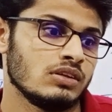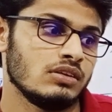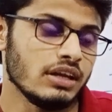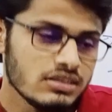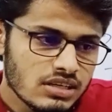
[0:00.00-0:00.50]

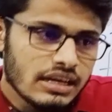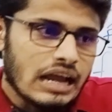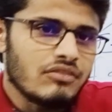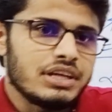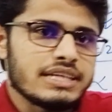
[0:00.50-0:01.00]
There is a
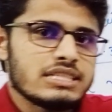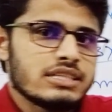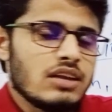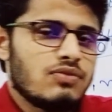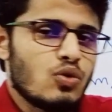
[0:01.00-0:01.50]

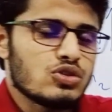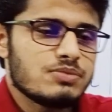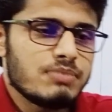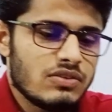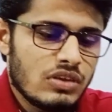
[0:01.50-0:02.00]
gravitational force
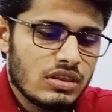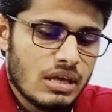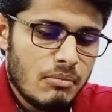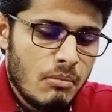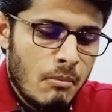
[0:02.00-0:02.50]
between
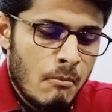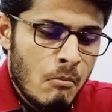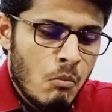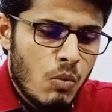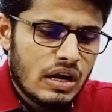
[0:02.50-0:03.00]
them,
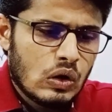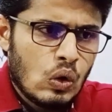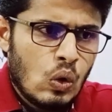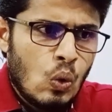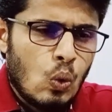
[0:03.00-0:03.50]
but
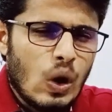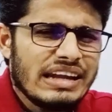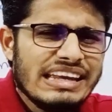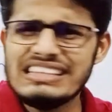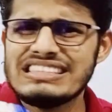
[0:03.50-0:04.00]
what
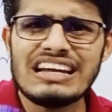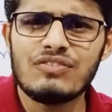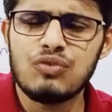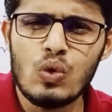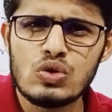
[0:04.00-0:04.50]
is that
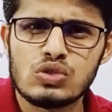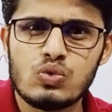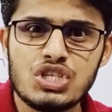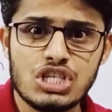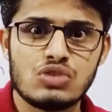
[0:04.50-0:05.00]
force
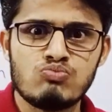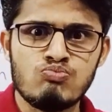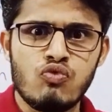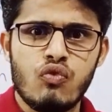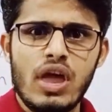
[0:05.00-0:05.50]
which is
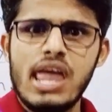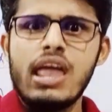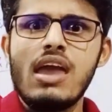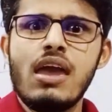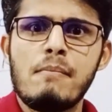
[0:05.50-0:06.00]

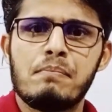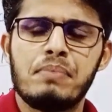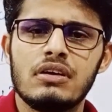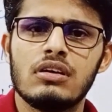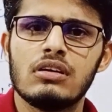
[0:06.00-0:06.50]
way
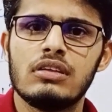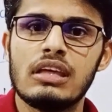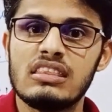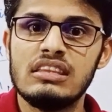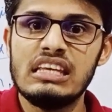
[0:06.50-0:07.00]
bigger
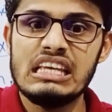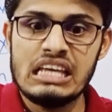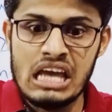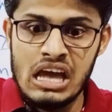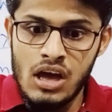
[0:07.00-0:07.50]
than the
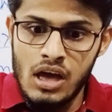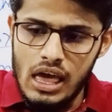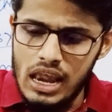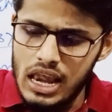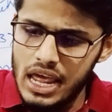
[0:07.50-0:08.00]

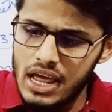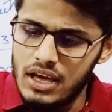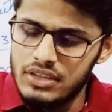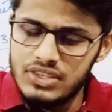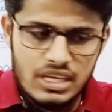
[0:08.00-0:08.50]

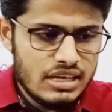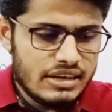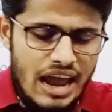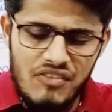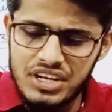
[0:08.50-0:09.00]

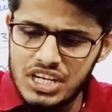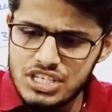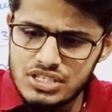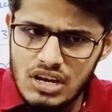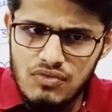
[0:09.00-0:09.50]

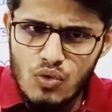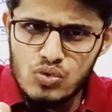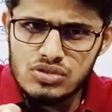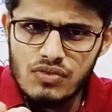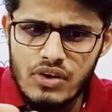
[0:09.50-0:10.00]
gravitational
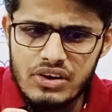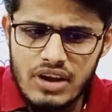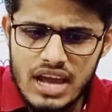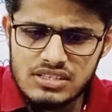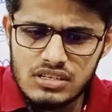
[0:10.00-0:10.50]
force of
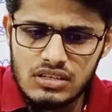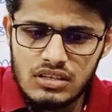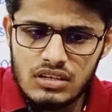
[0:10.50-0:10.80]
attraction?